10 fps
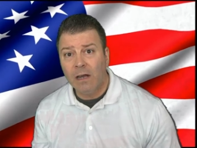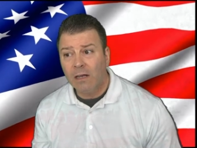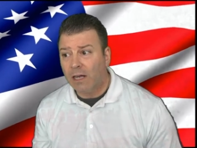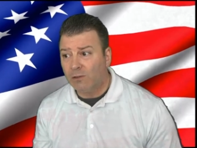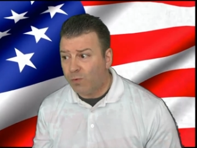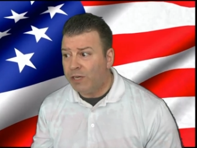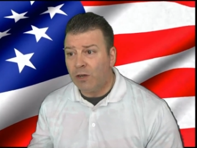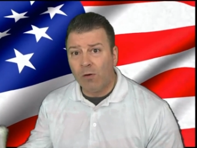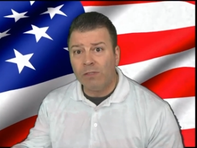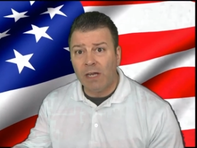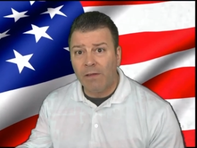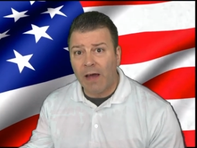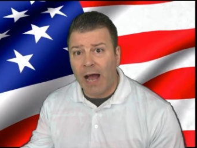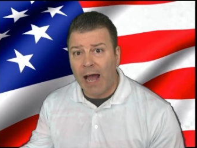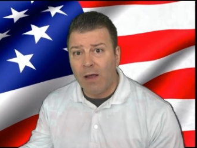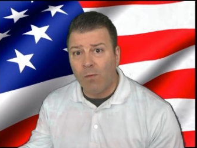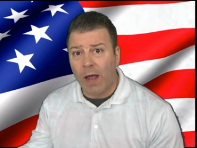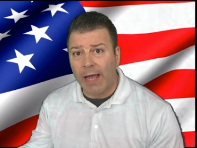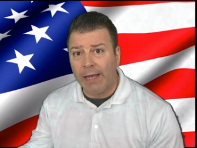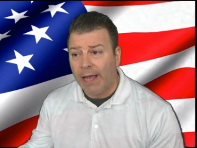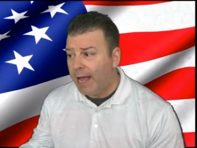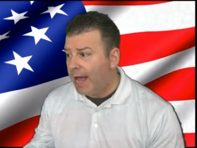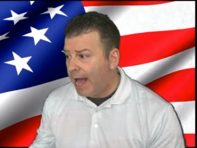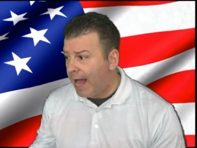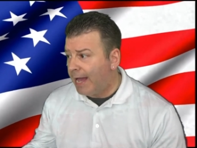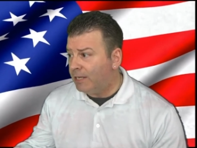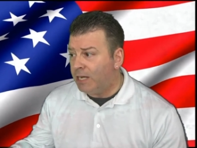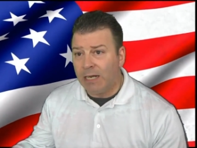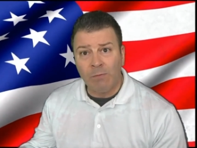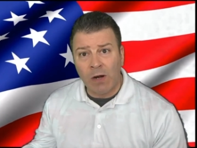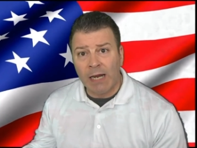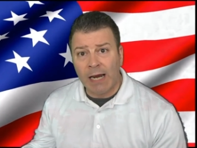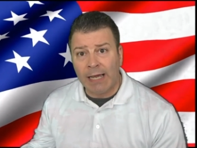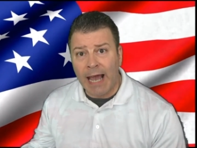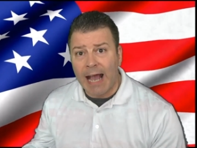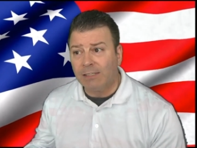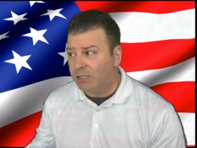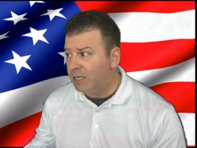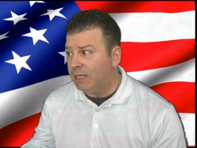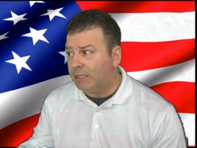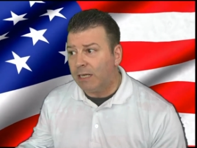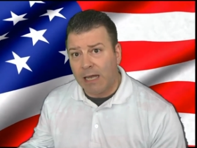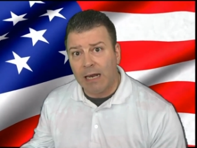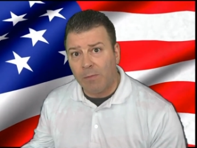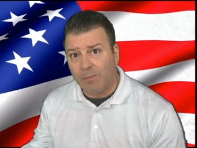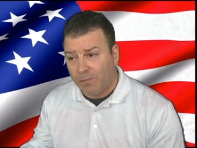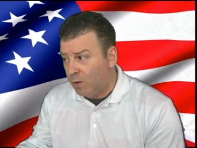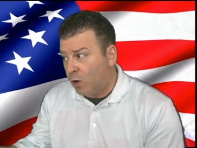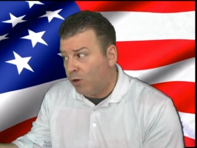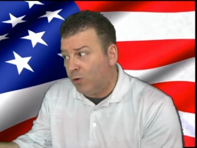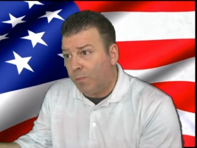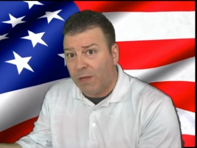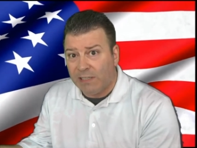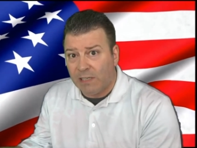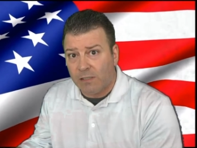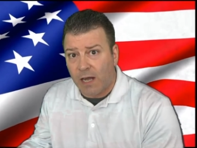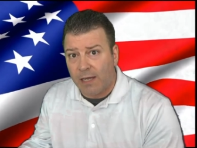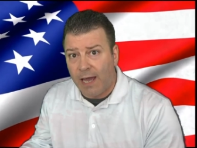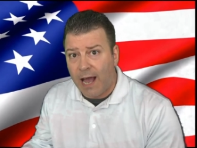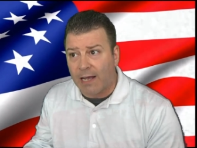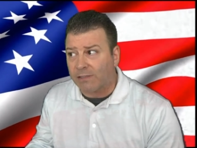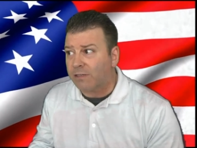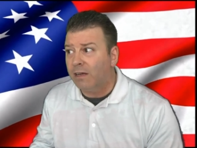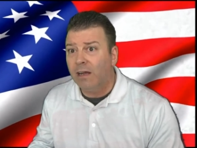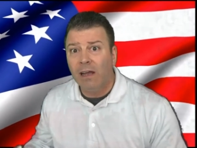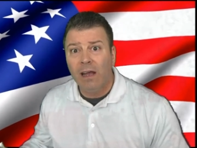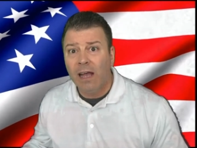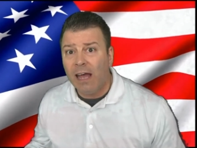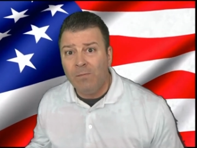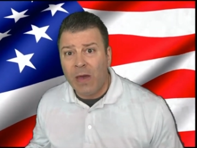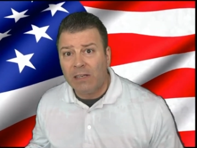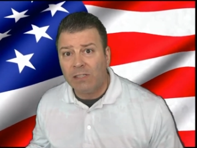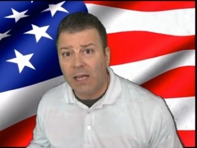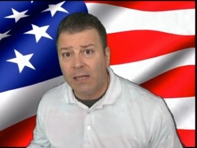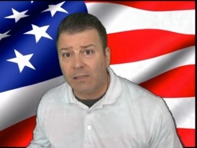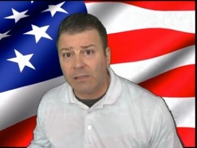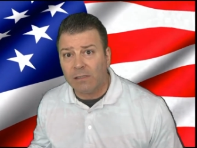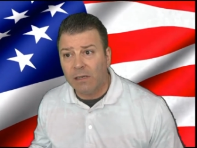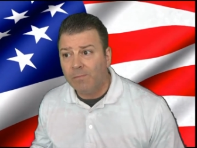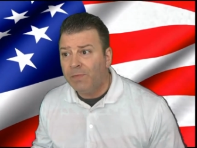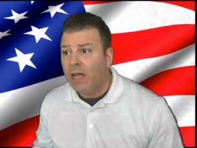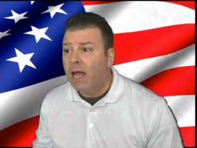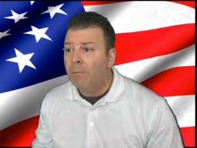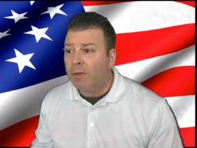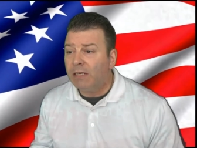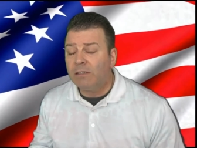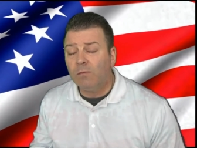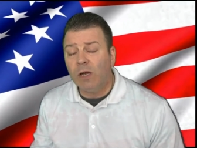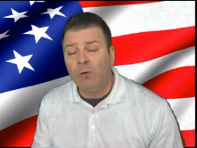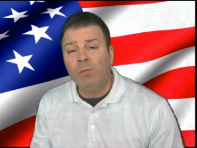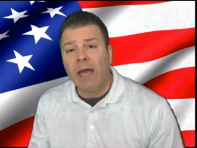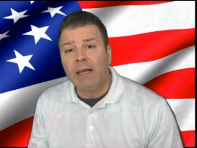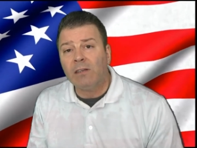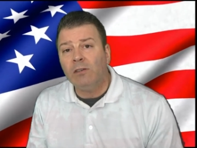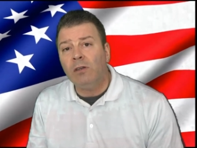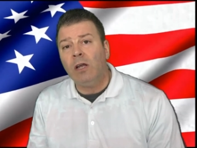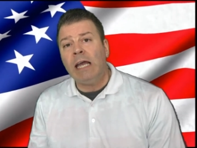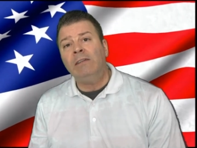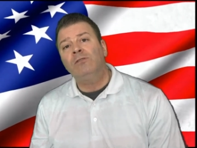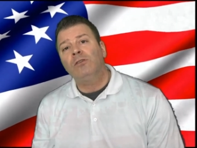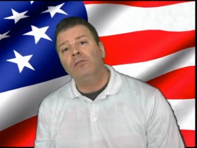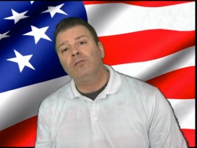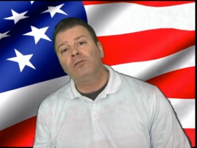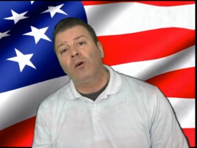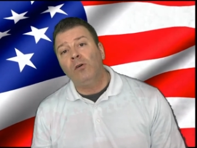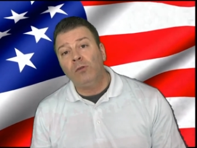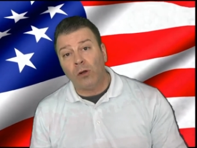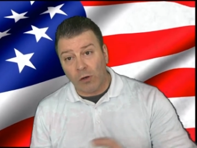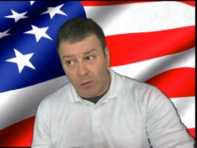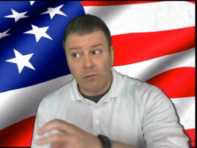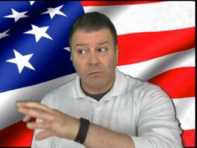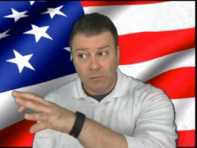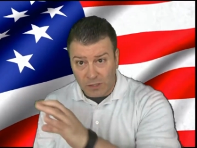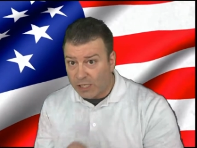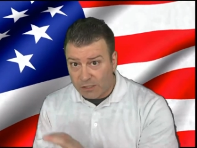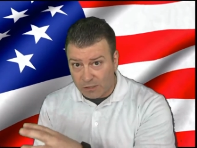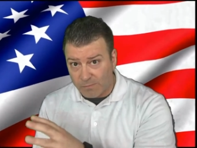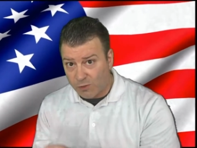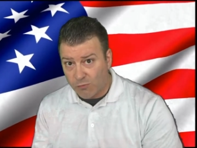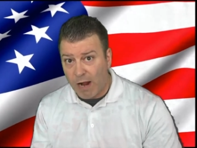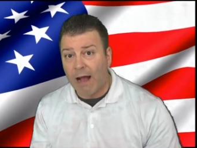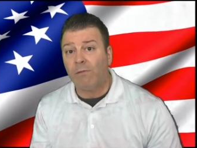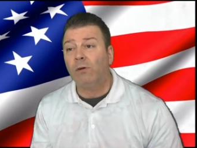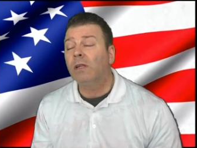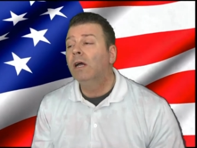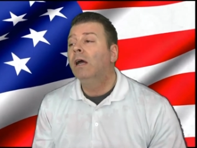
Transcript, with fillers: Because when you're going down the highway and you run out of gas, you need to go to a place that's got gas. It makes sense. Plus, it'll make intersolar system travel